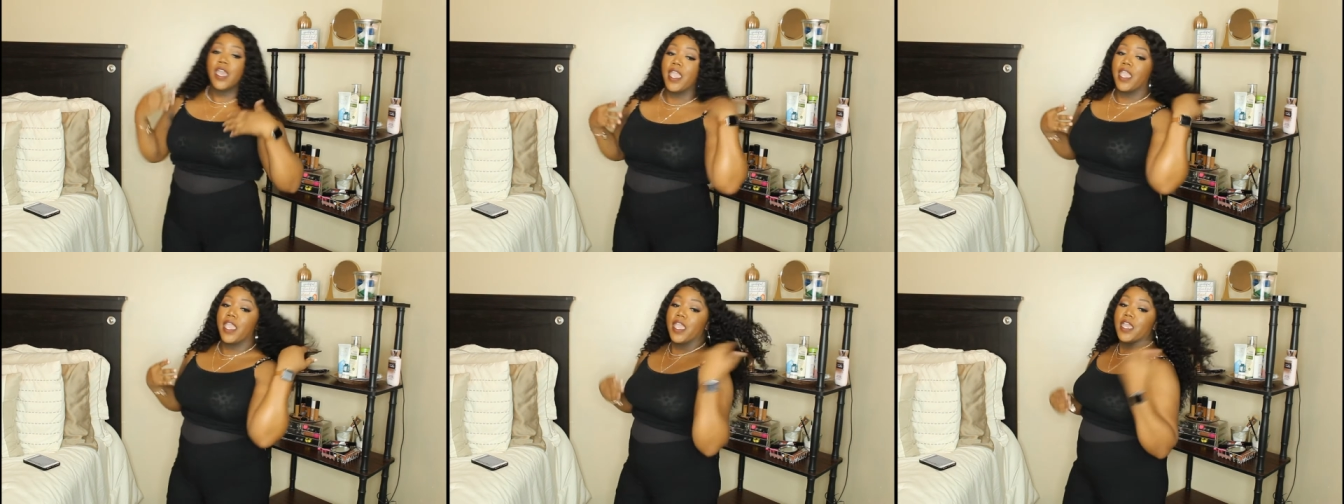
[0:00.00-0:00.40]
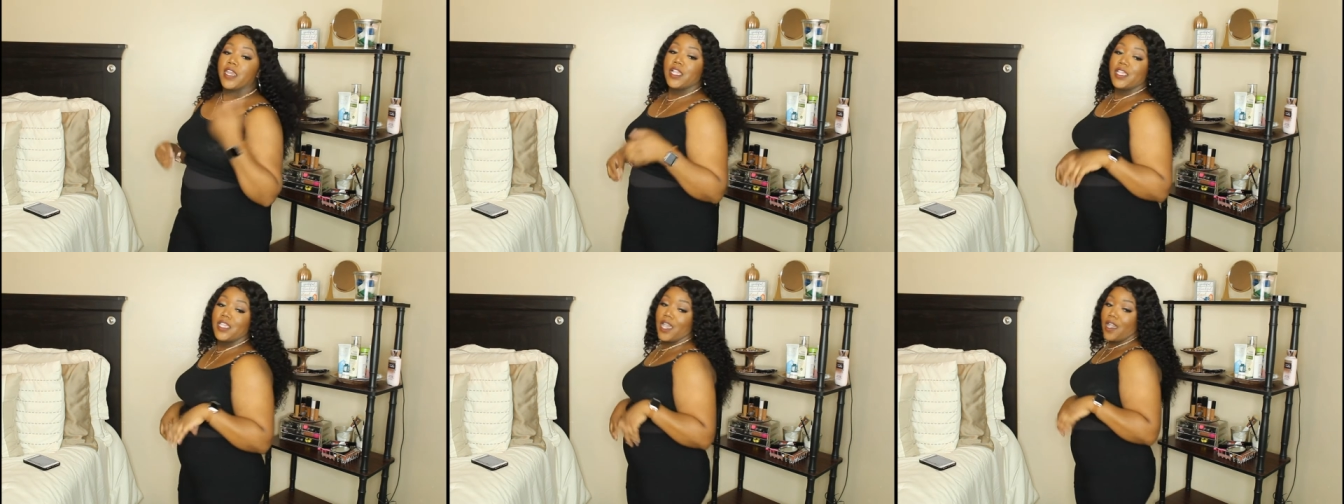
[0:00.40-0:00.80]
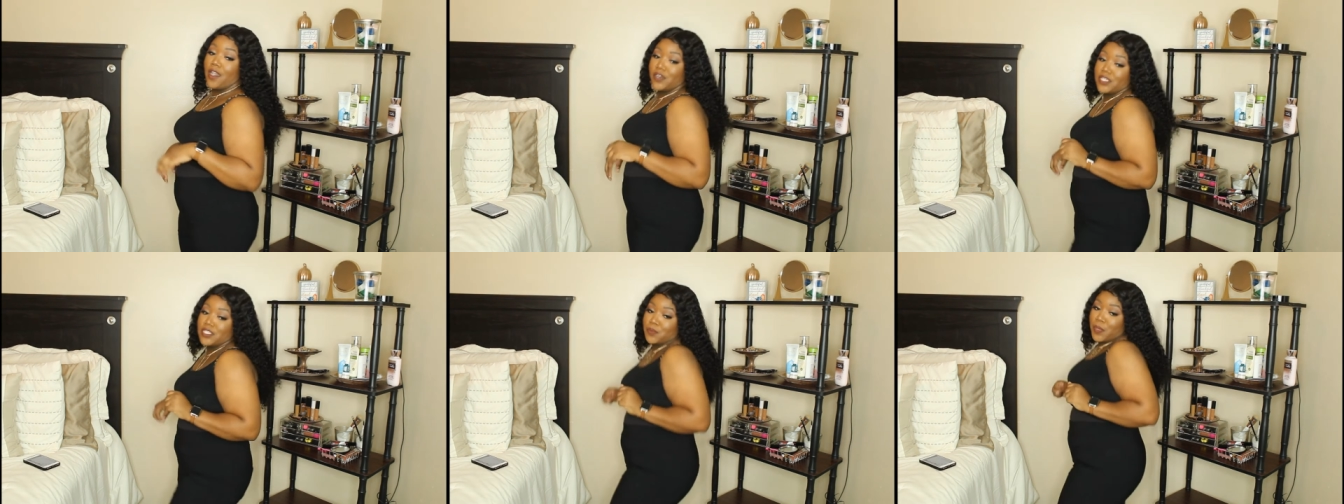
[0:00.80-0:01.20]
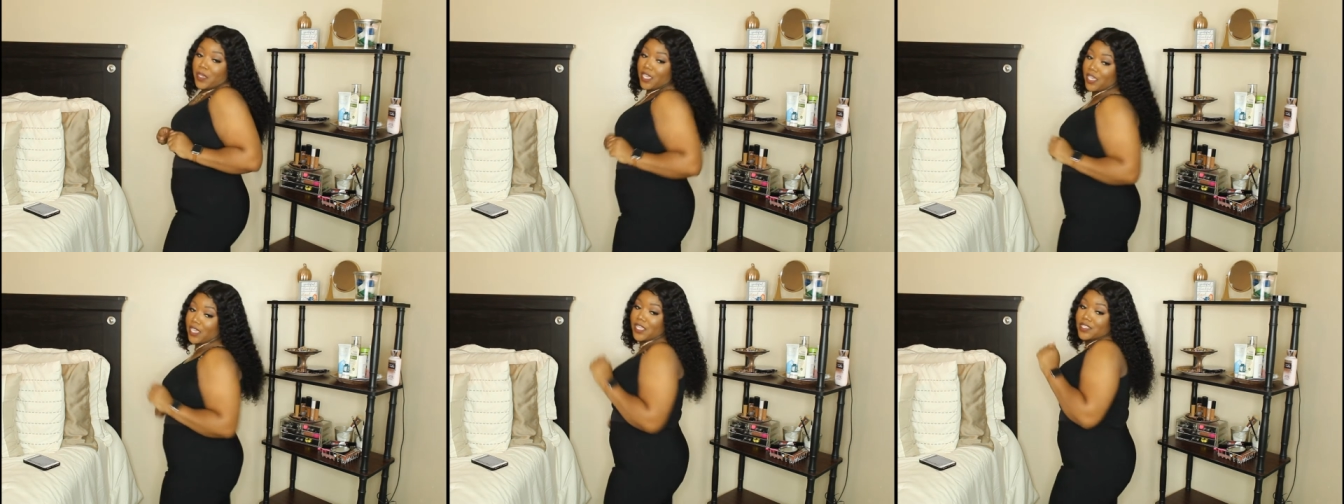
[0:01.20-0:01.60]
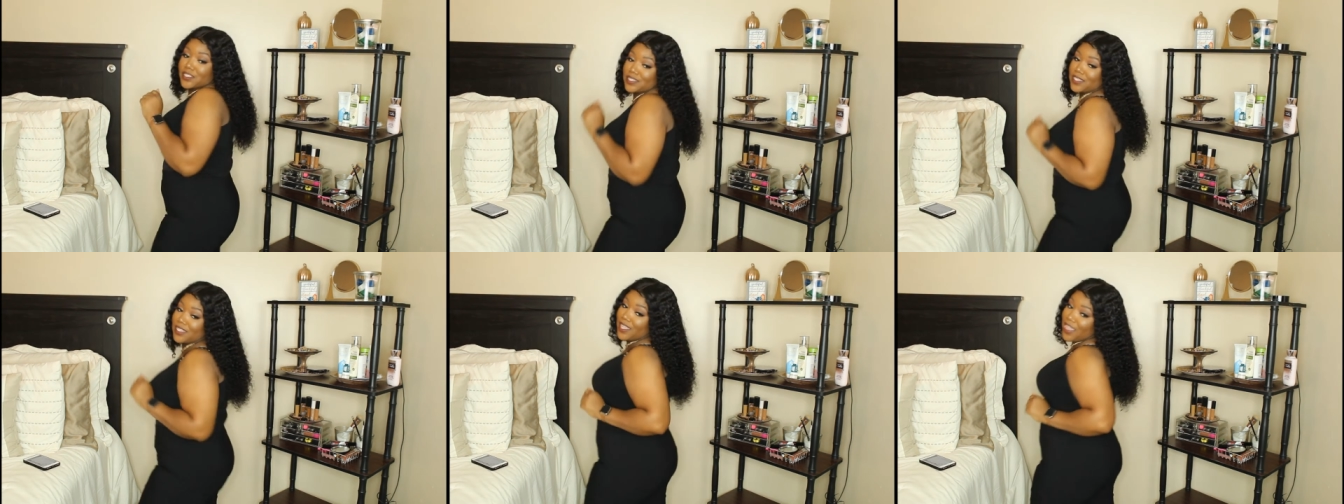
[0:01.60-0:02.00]
And y'all, these
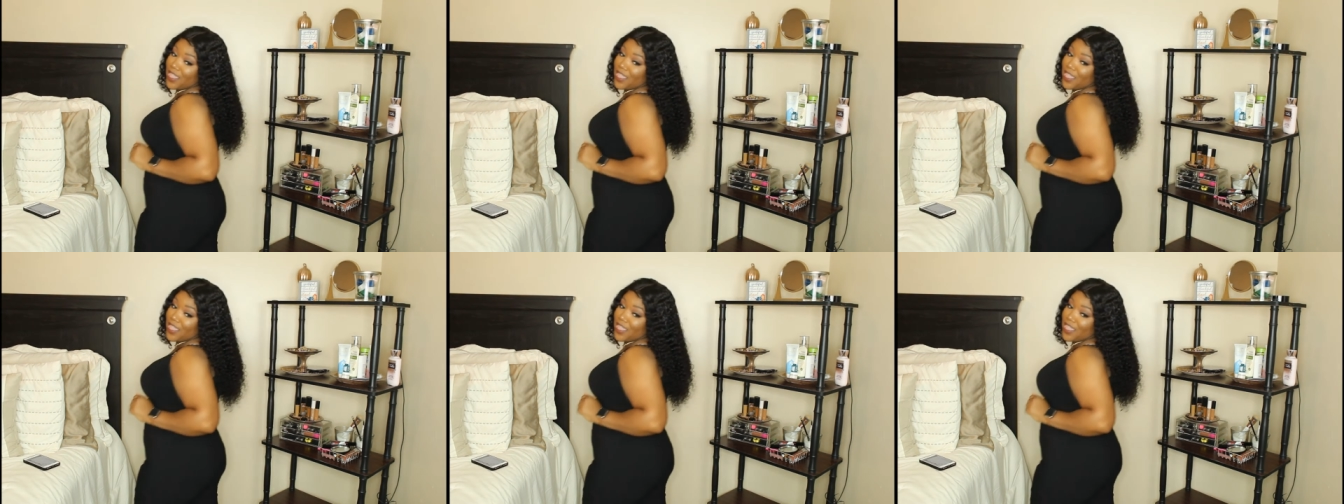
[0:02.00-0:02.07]
pants,